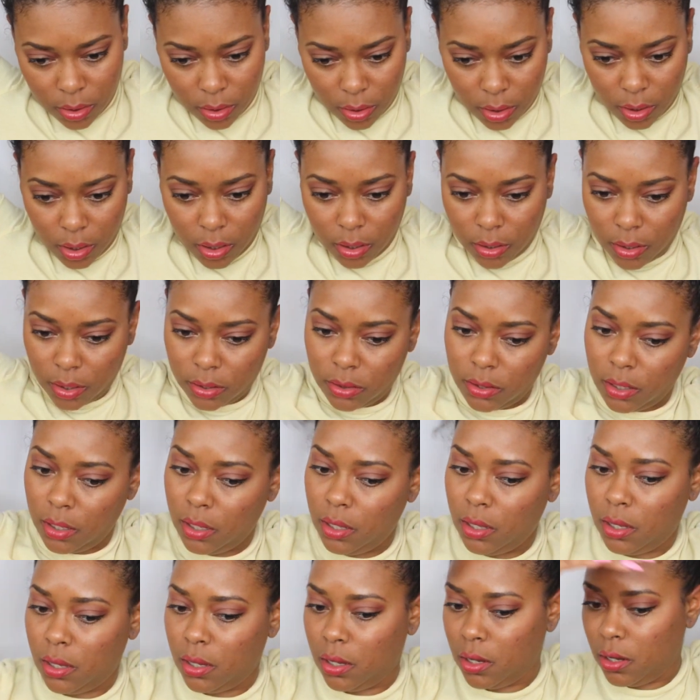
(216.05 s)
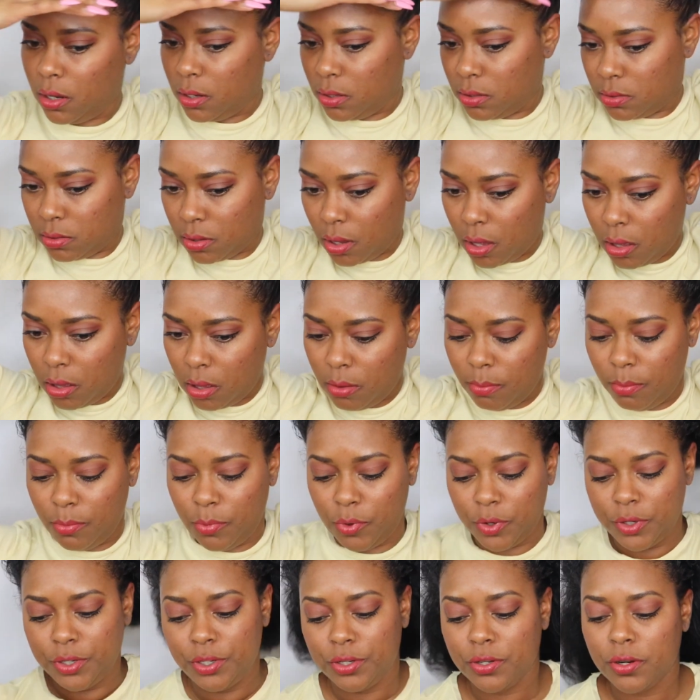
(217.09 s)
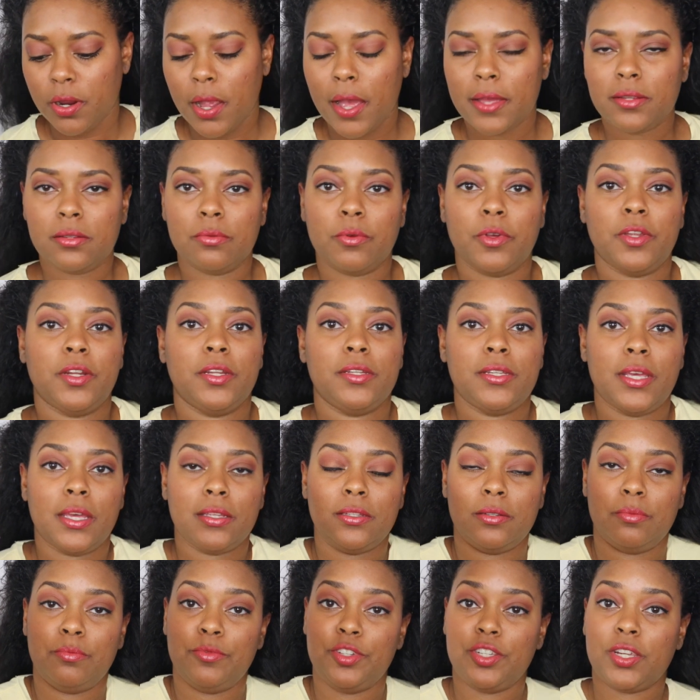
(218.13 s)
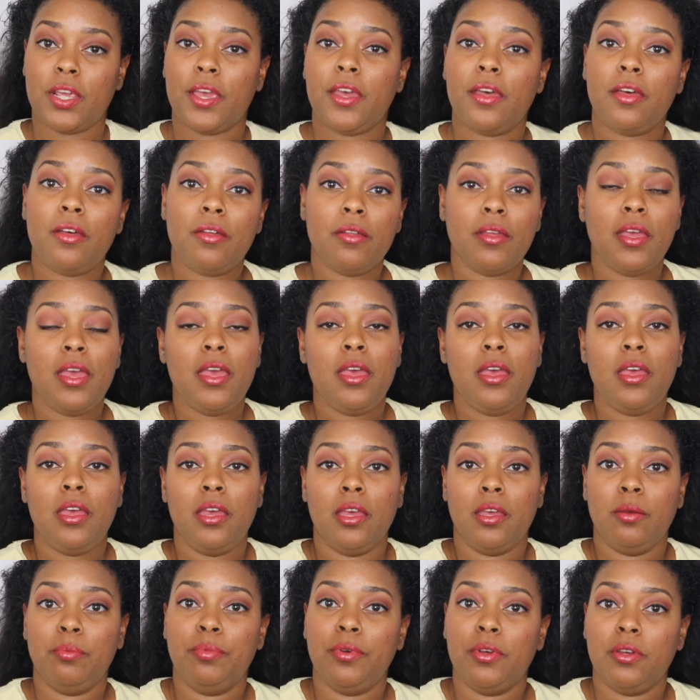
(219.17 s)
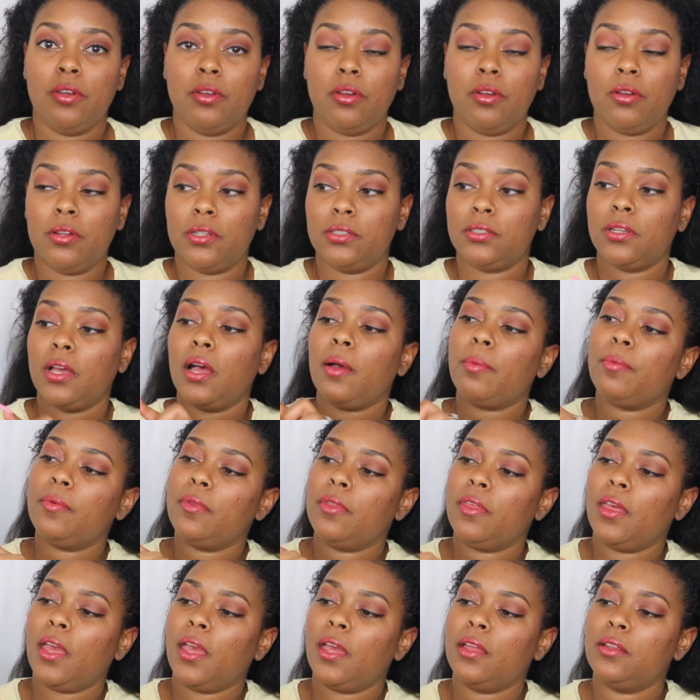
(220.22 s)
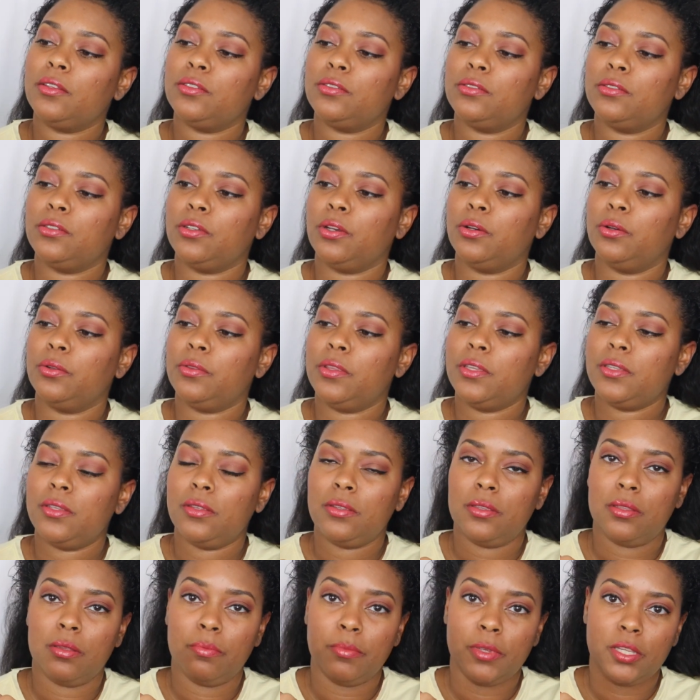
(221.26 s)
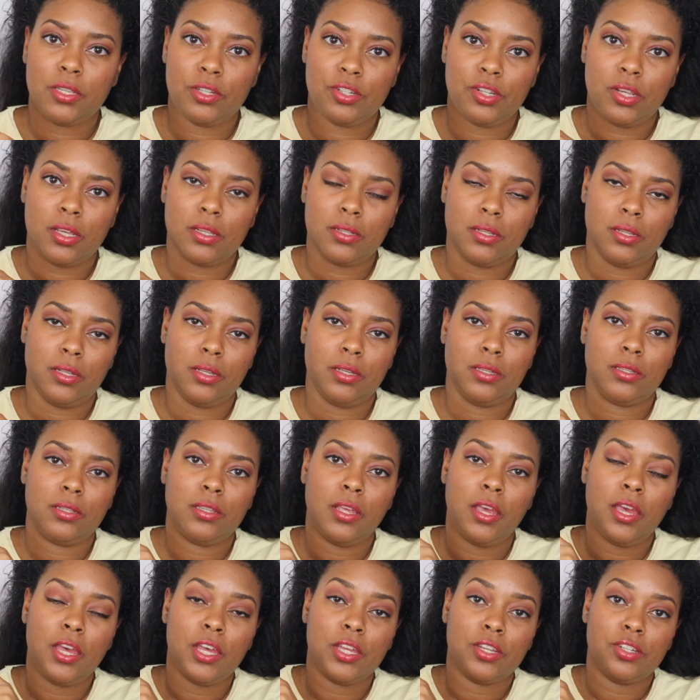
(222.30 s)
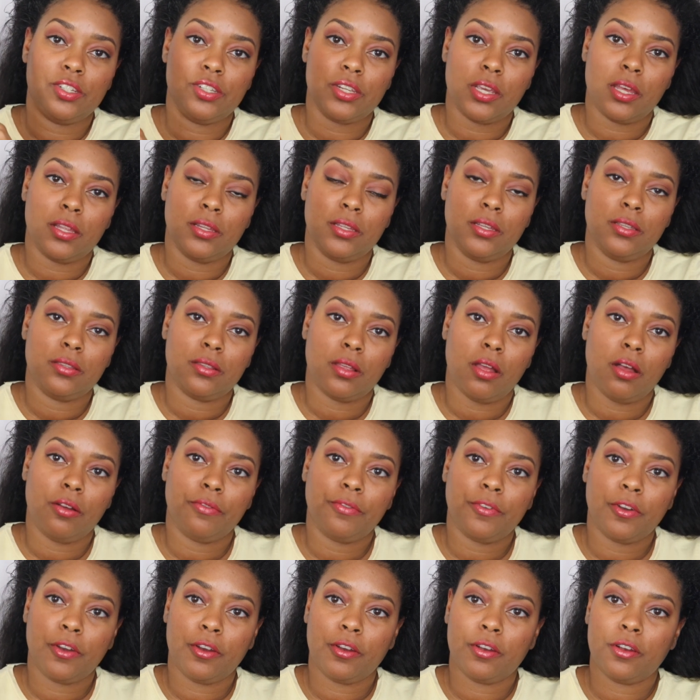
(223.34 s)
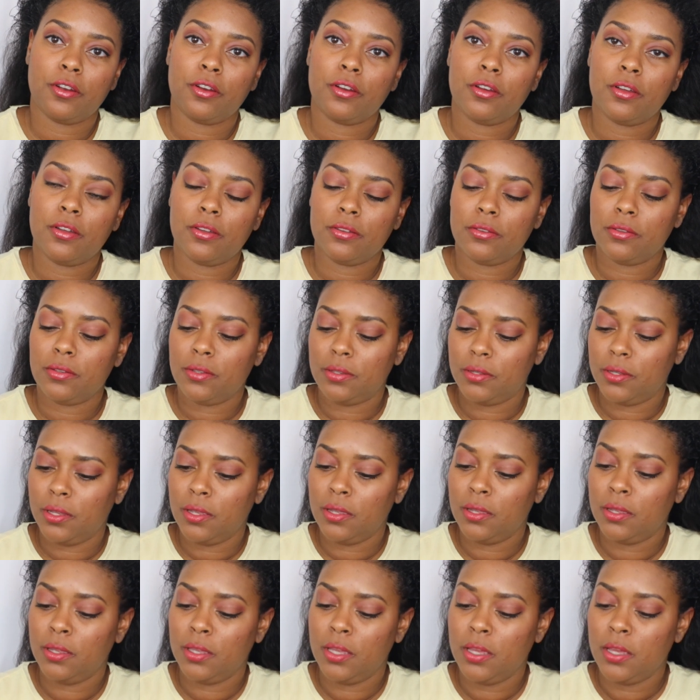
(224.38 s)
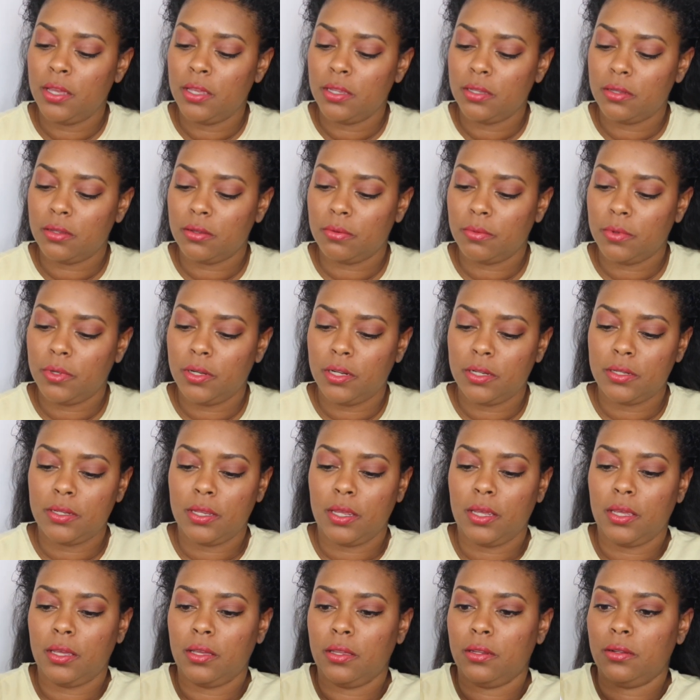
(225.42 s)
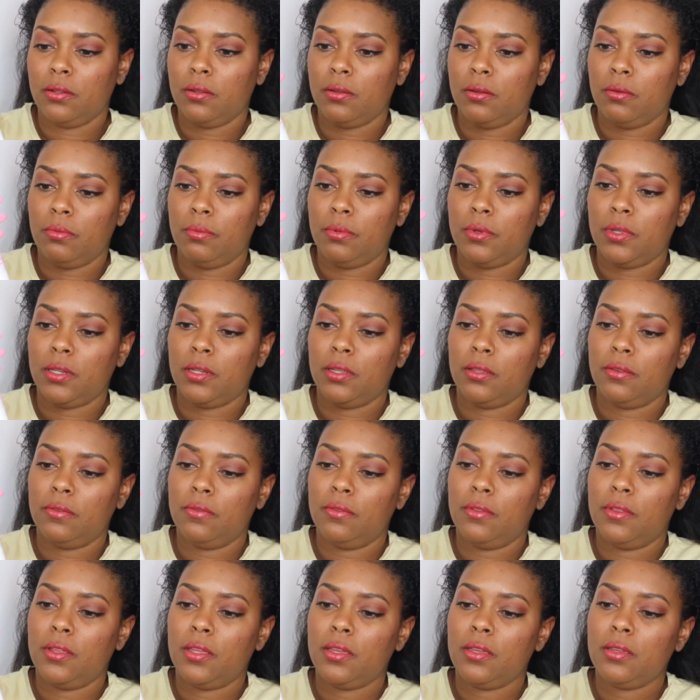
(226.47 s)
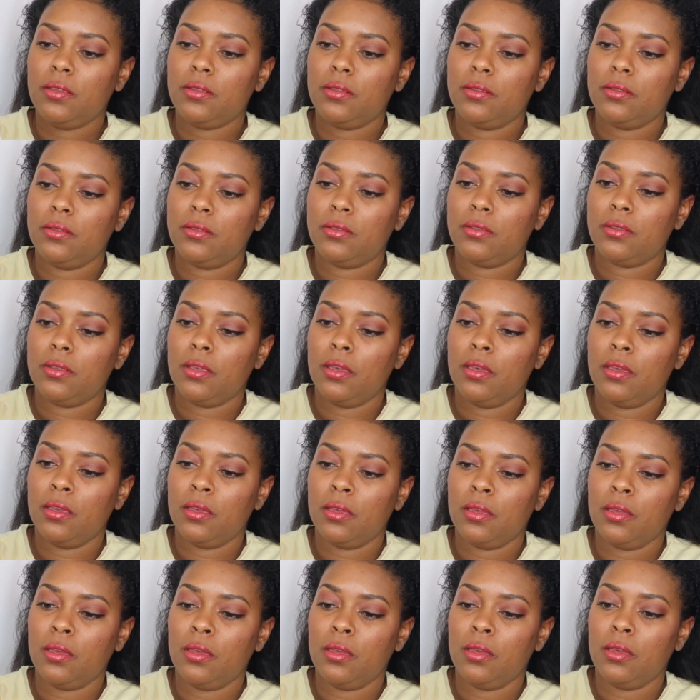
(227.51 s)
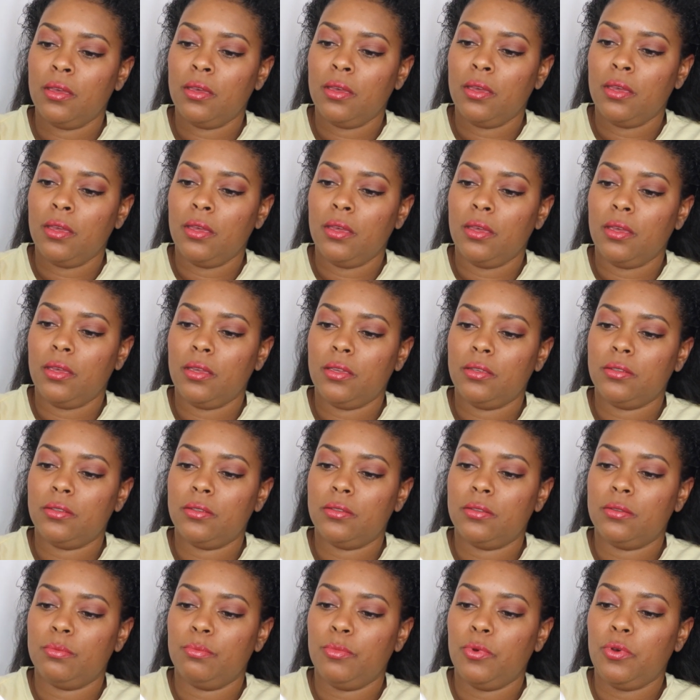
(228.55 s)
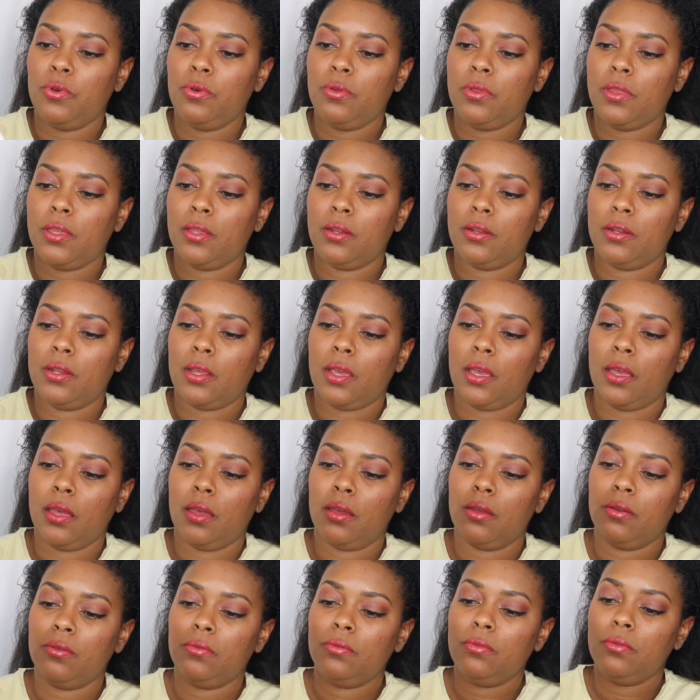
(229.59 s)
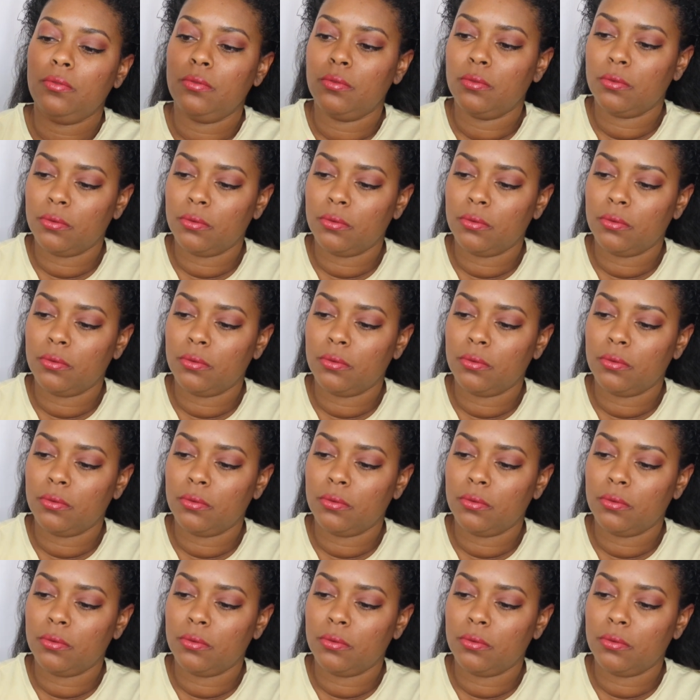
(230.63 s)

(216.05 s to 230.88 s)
Now that the hair is all moisturized, I'm gonna take some gel and put on top of that. So this is the Miss Jessie's Jelly Soft Curls. So I'm gonna take a little bit of this and smooth it down.